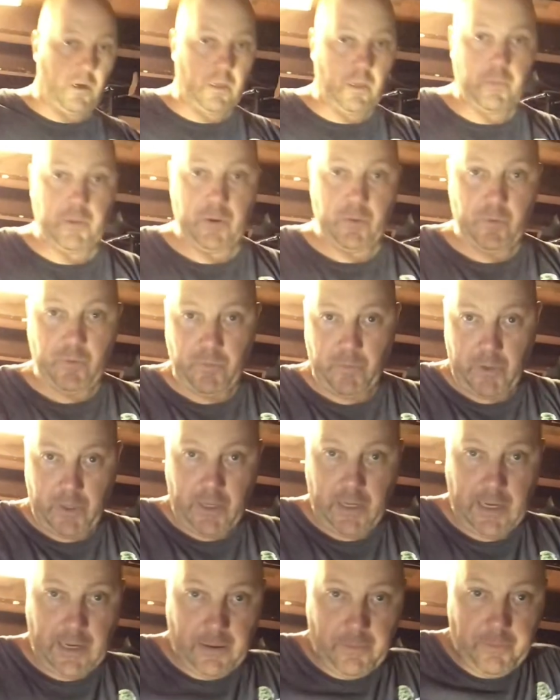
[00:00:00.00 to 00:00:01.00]
a bit with my
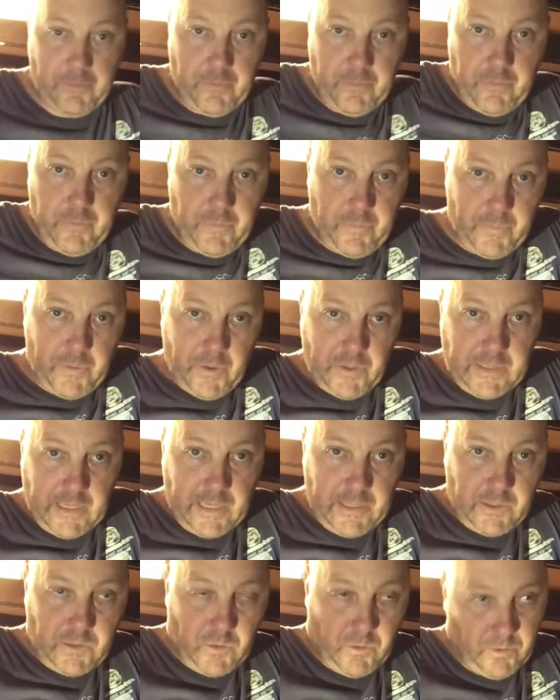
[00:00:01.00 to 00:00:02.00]

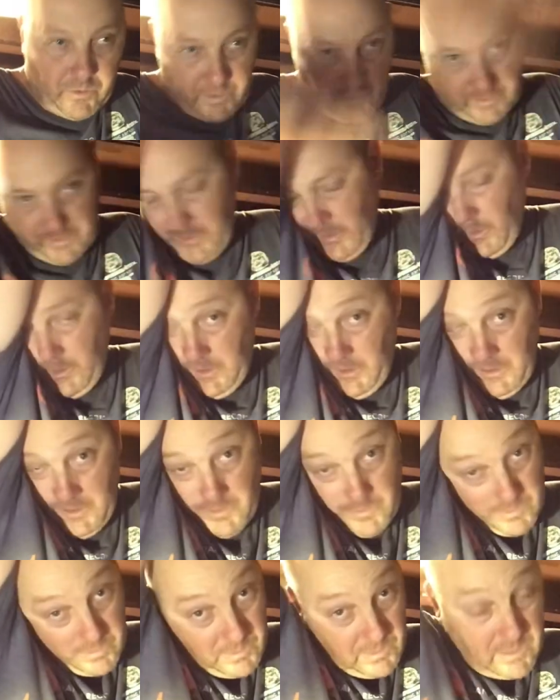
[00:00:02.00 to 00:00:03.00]
butane torch because it's
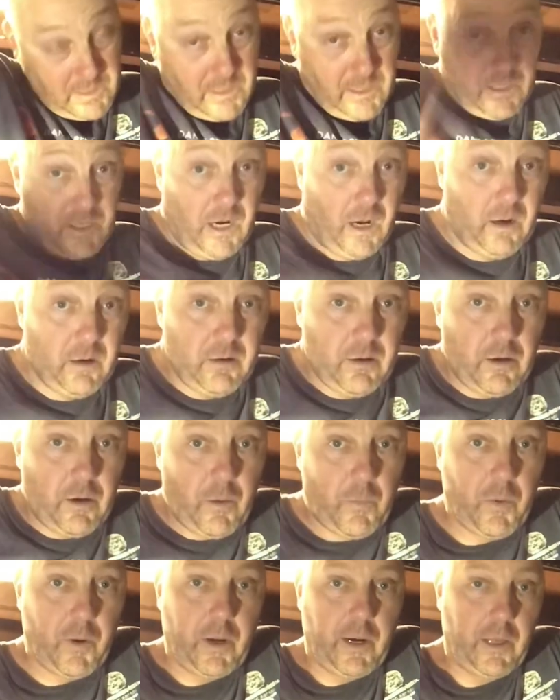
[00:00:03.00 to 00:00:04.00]
just junk. I've got
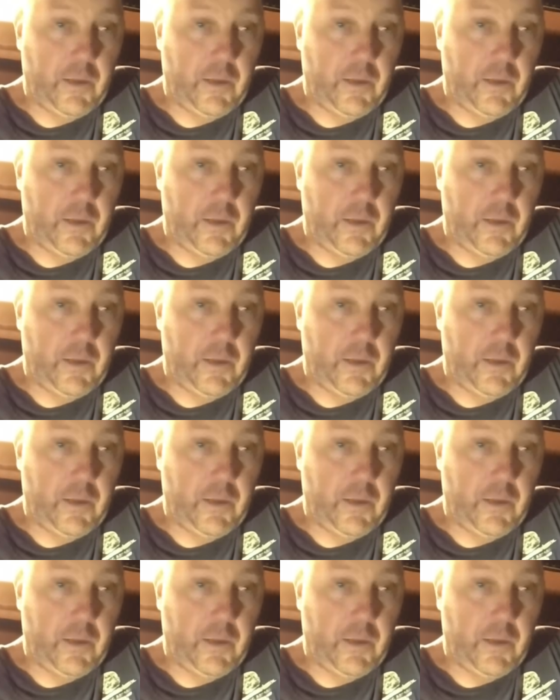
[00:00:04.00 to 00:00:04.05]
to buy another